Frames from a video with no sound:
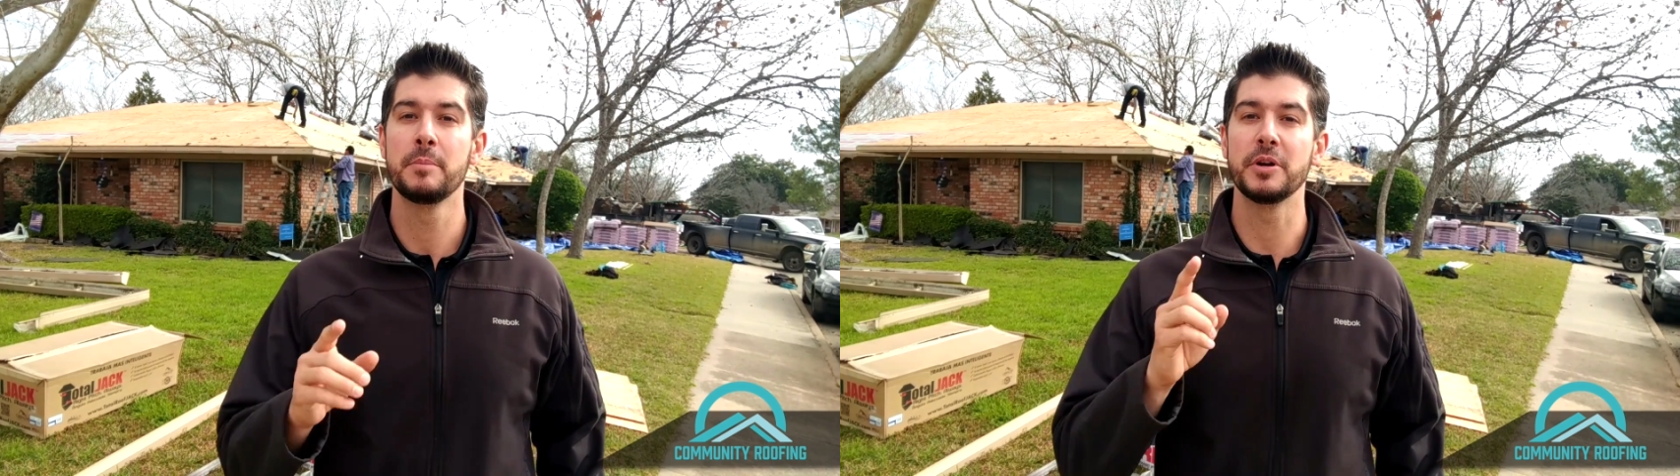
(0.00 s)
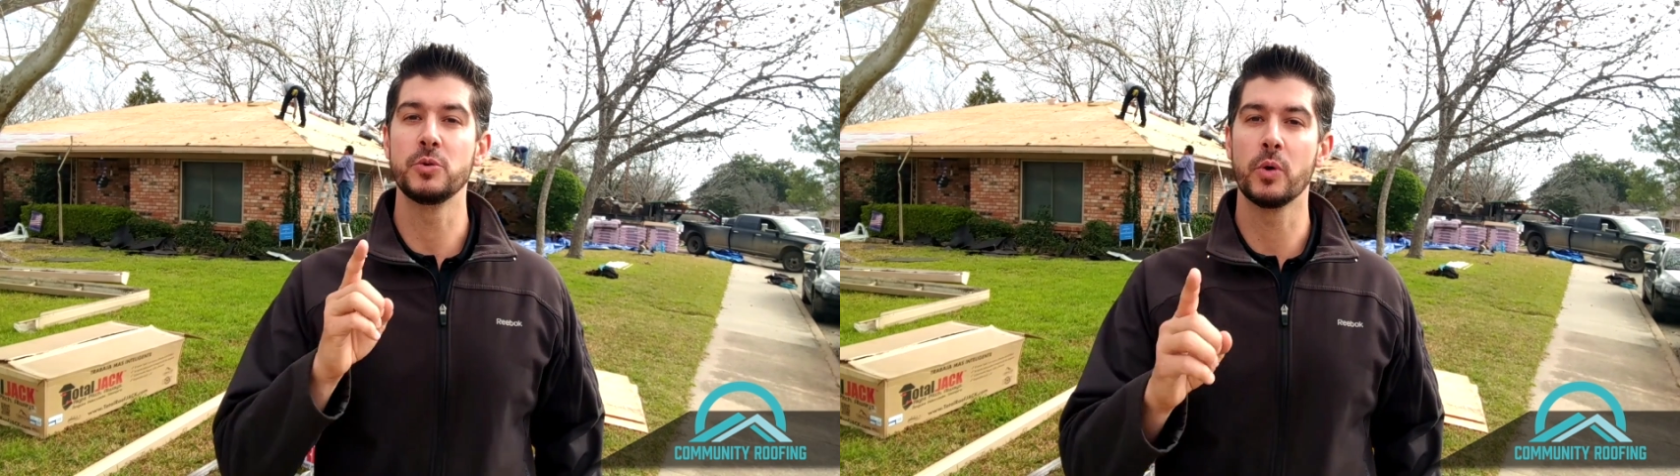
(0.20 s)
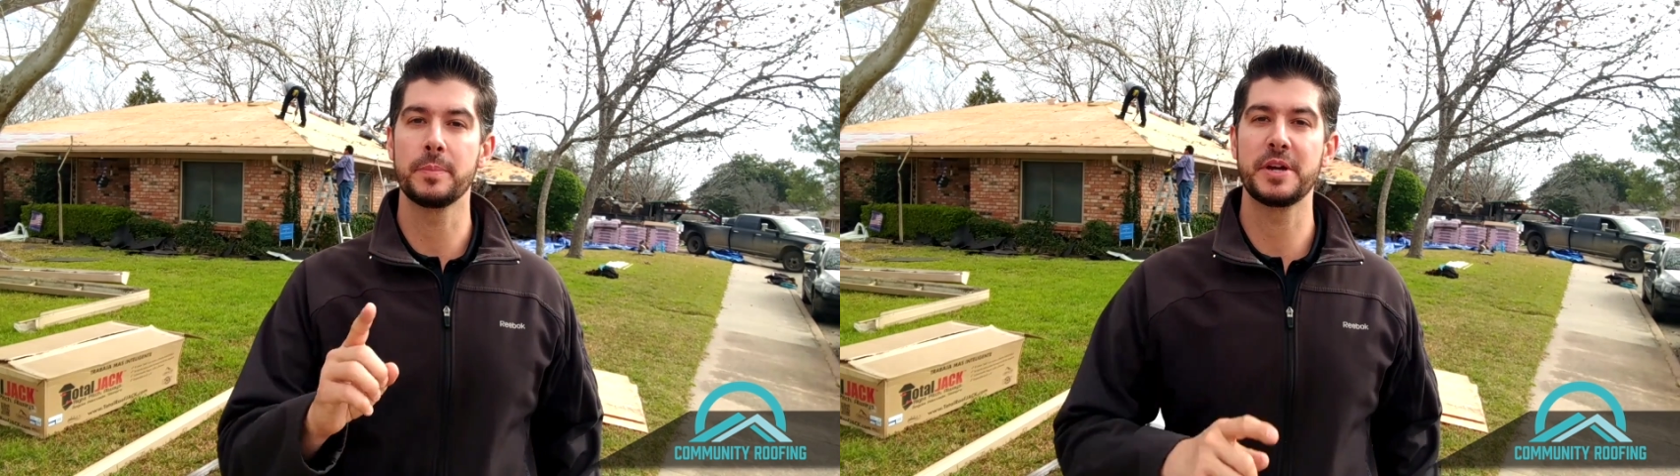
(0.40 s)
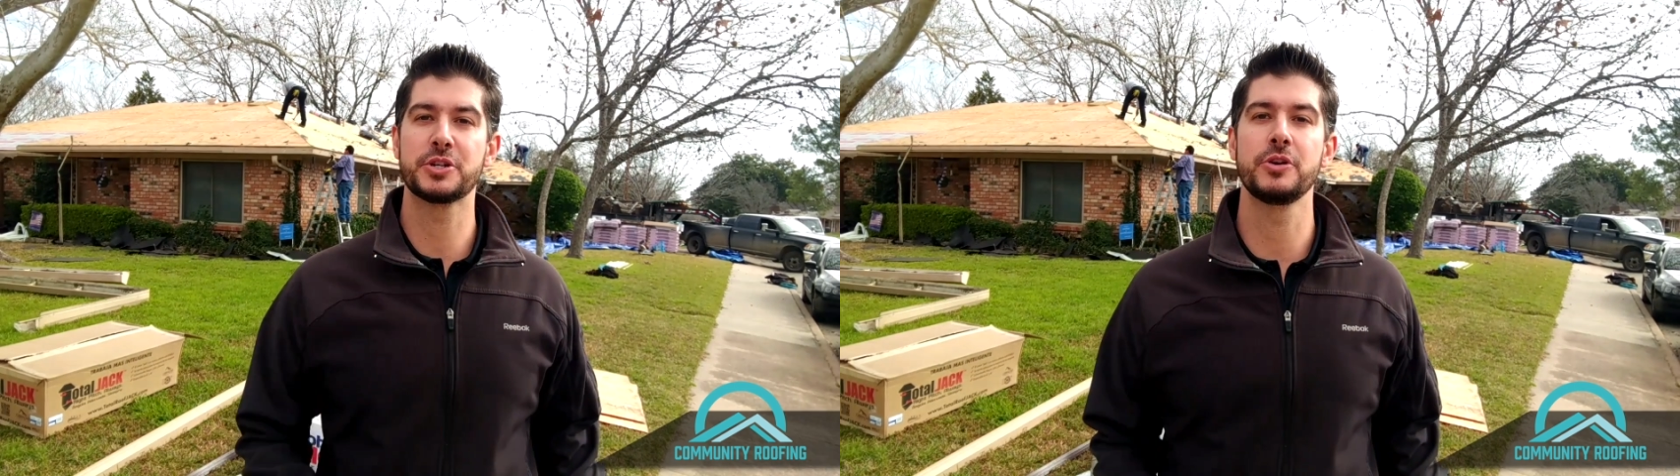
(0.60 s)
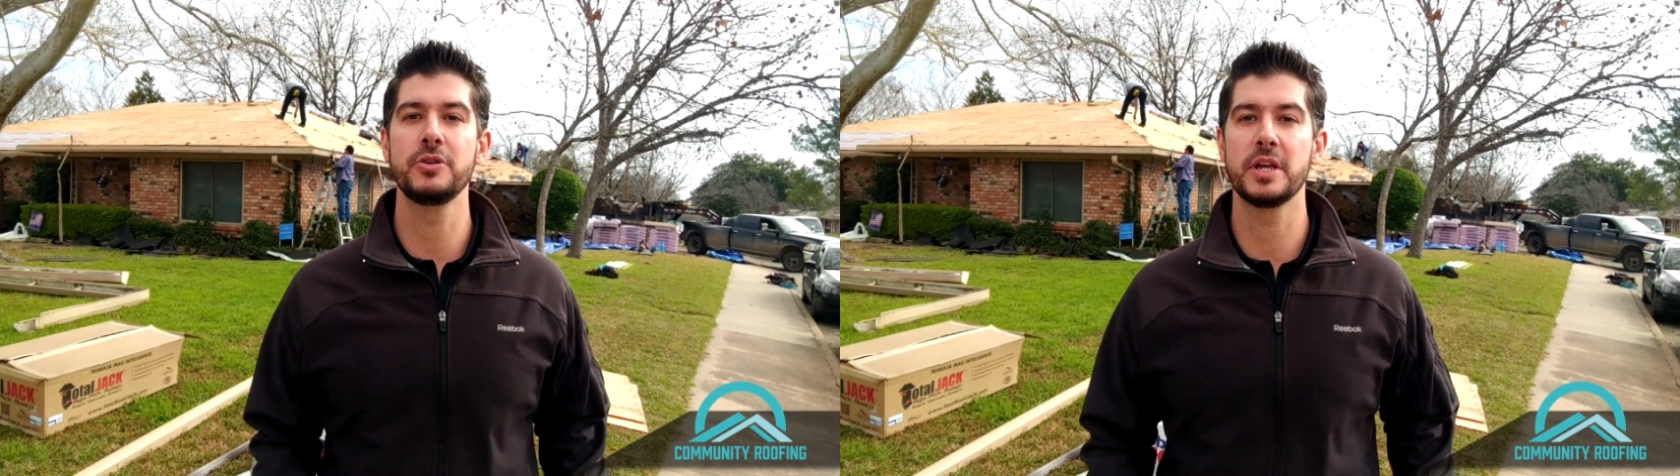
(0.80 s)
but you wanna make
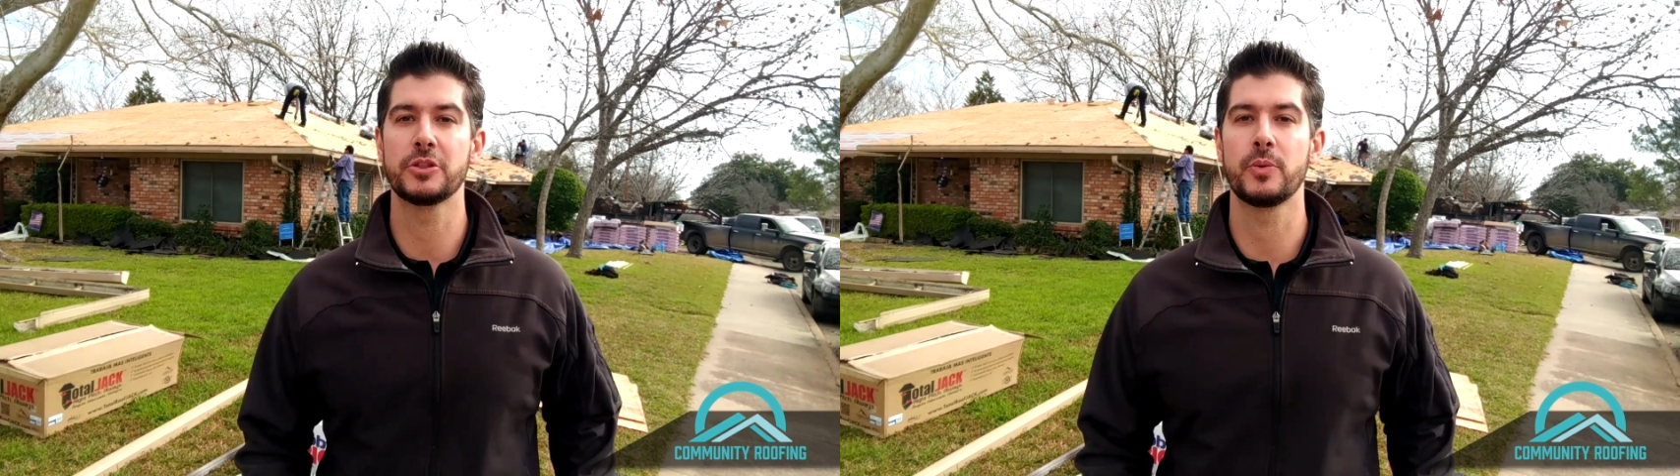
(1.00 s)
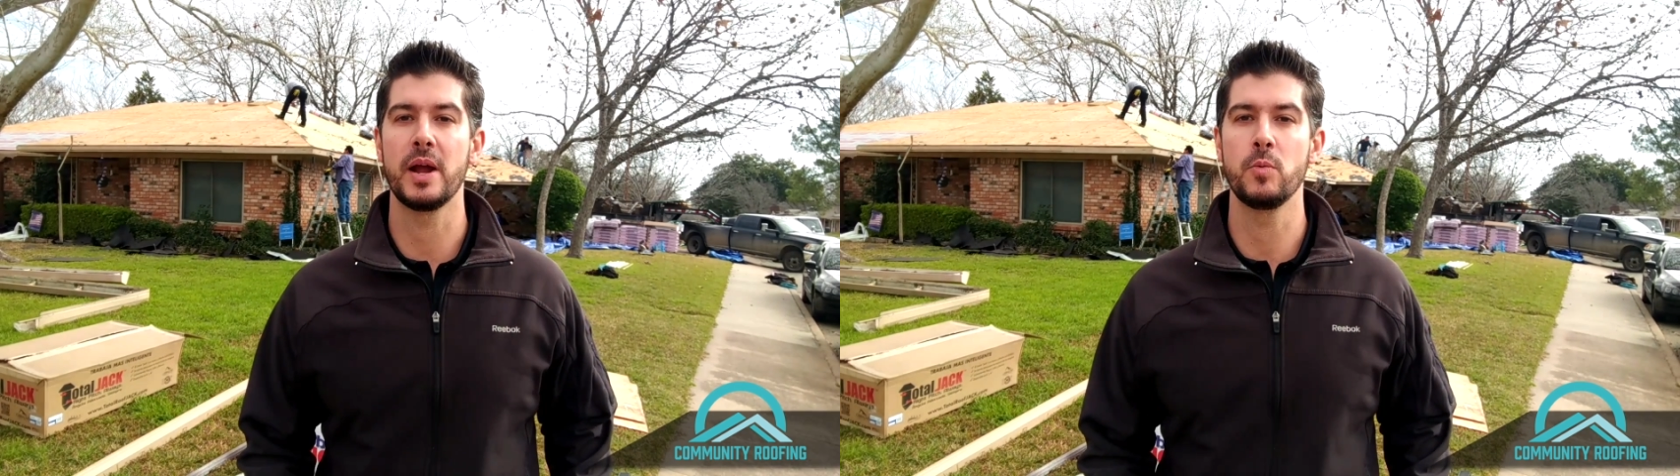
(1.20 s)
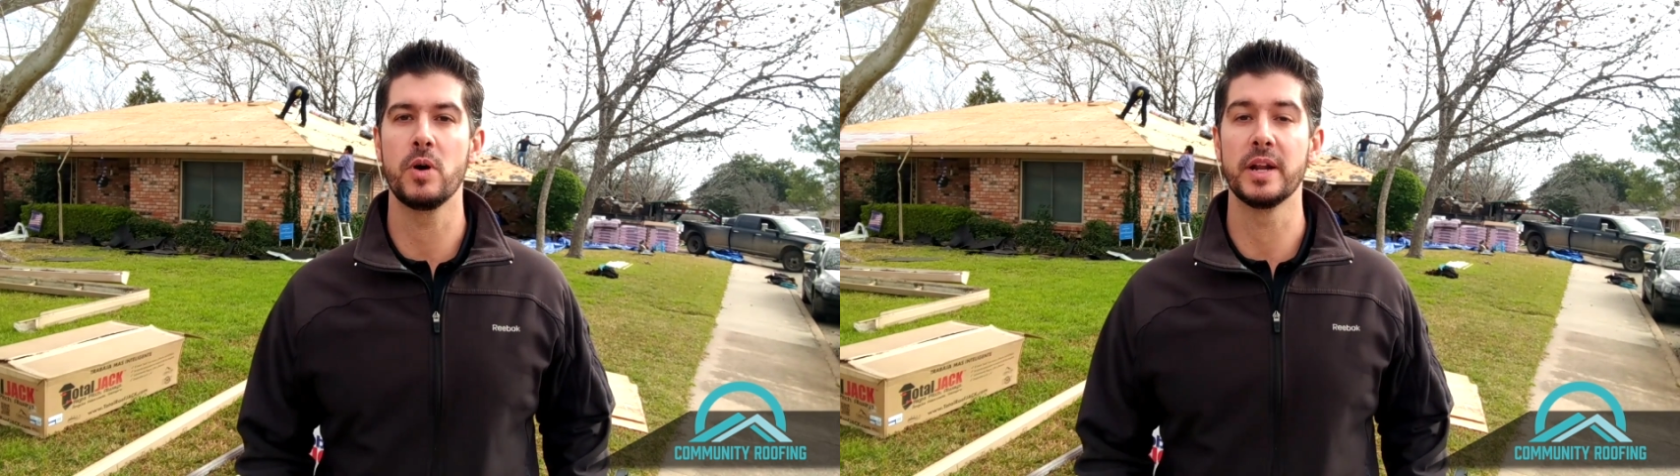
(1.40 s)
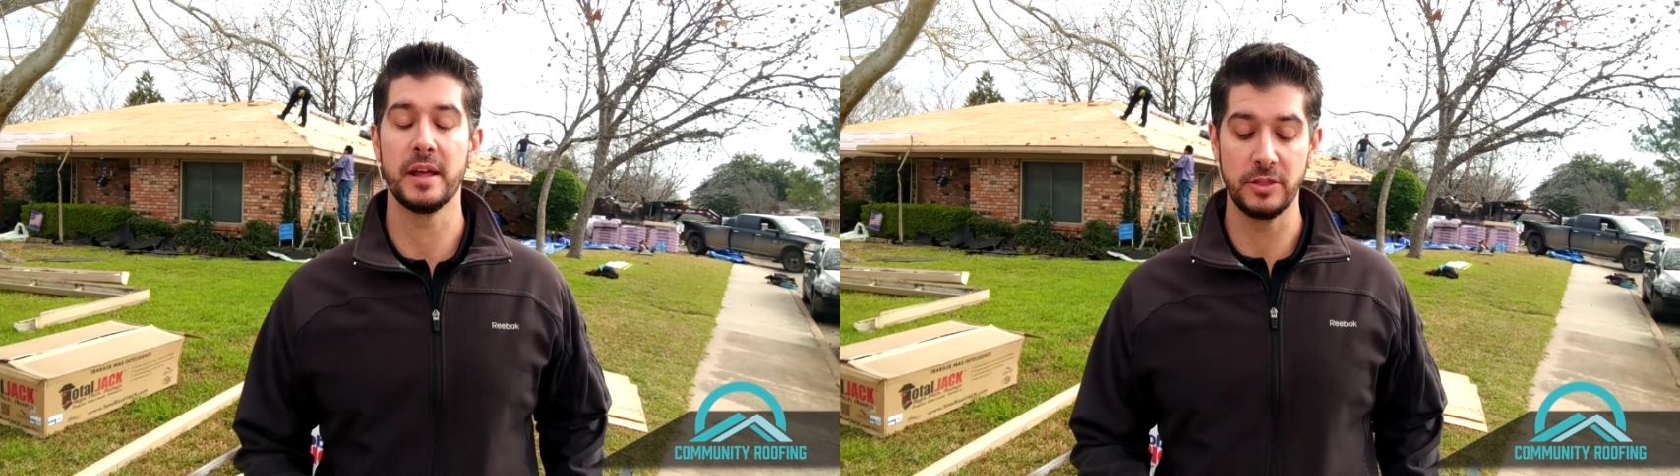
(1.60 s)
sure you get the right one.